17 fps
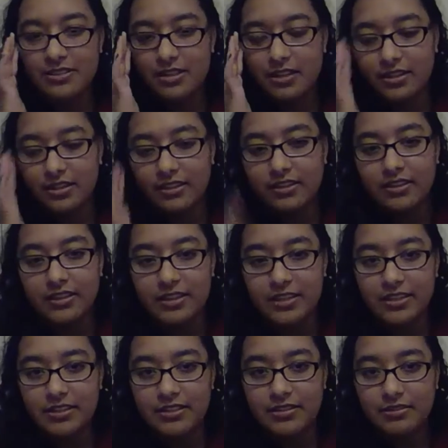on
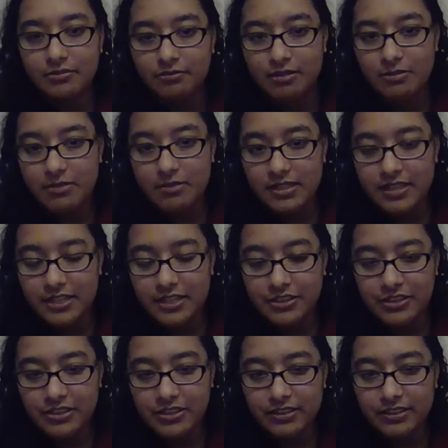the Women in
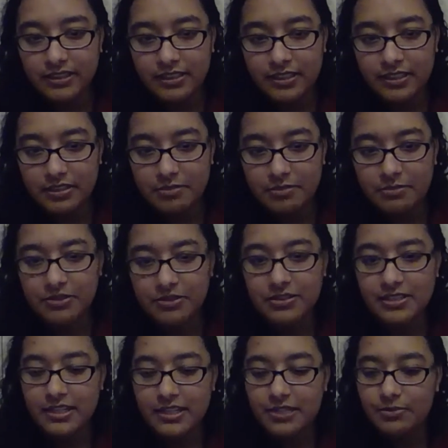Engineering and Computer
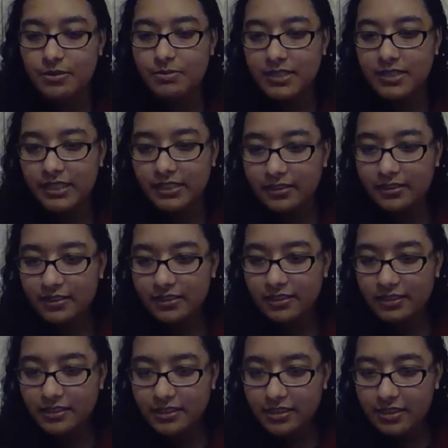Science website
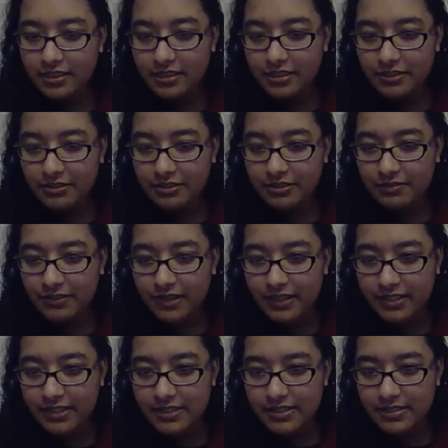that you can
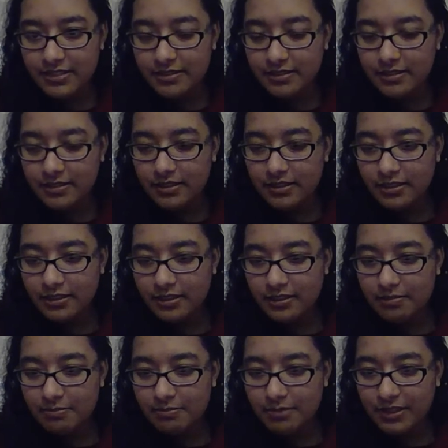find.
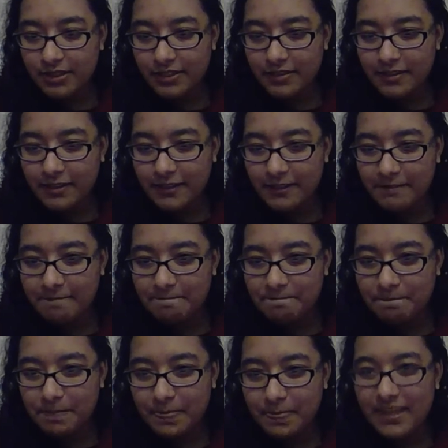But
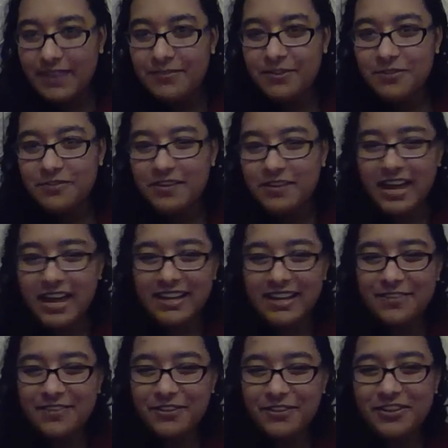if you're
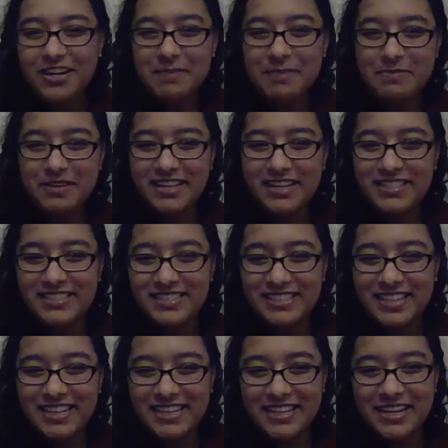up against
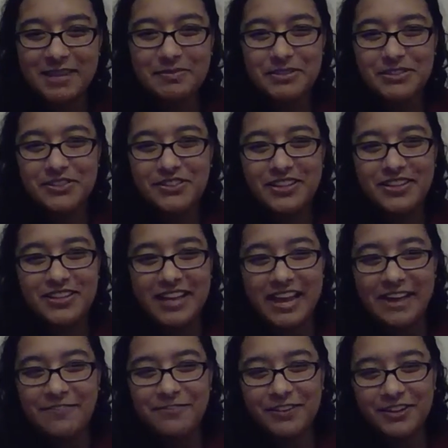like an obstacle that you
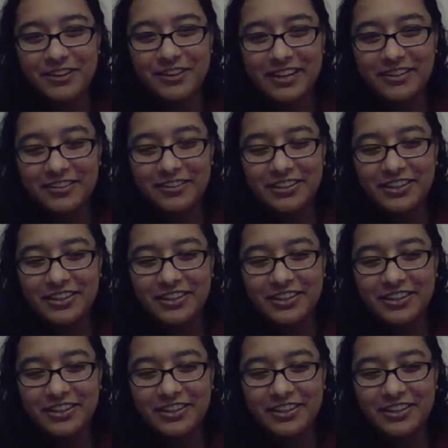can't figure out,